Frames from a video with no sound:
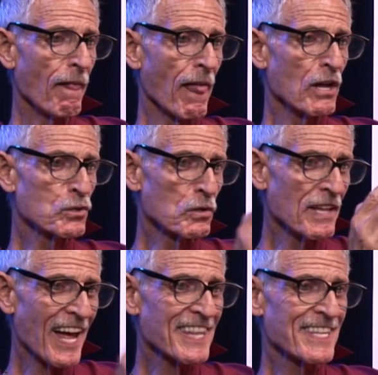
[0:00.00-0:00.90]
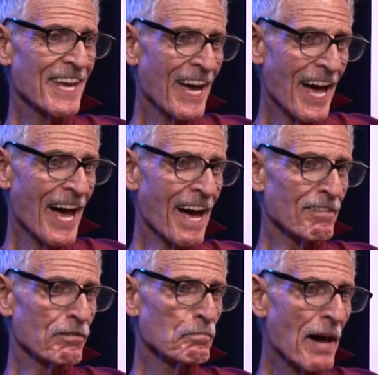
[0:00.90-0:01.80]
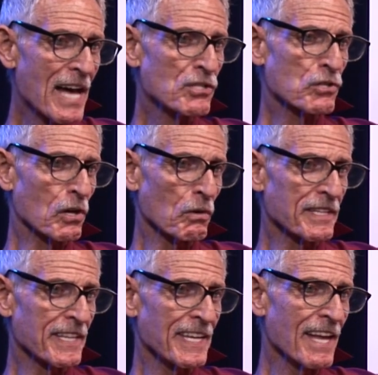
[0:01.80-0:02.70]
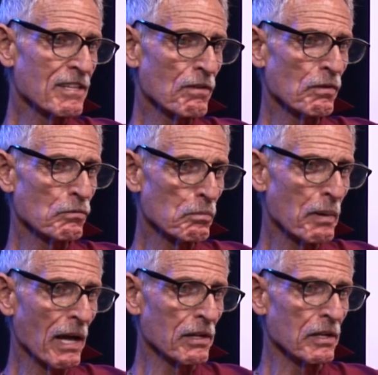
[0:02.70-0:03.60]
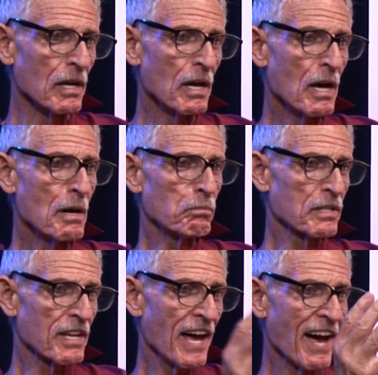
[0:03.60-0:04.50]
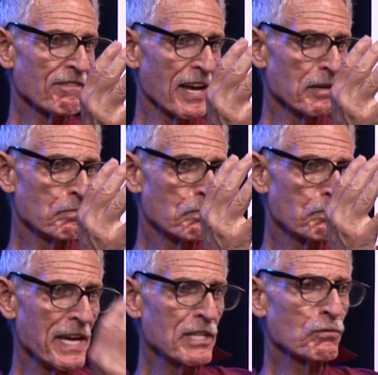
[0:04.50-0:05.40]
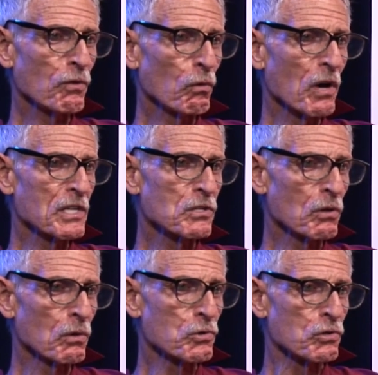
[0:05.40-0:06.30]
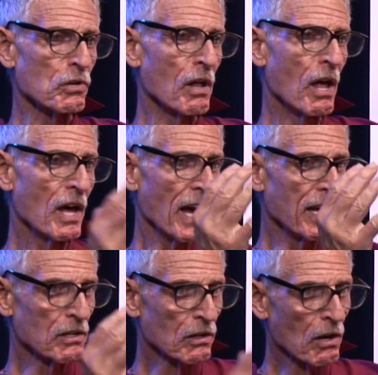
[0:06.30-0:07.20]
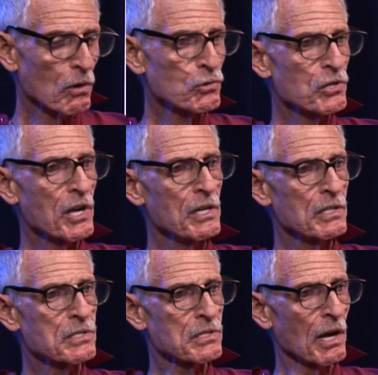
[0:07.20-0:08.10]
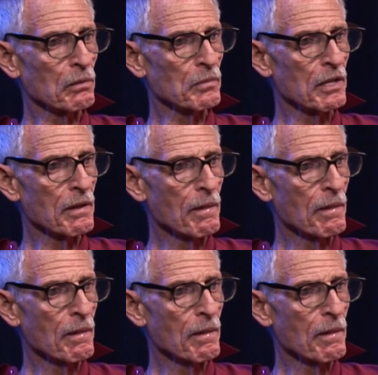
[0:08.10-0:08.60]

is not to have a massacre at the end of a rebellion, but to have a peaceful resolution, a negotiated settlement.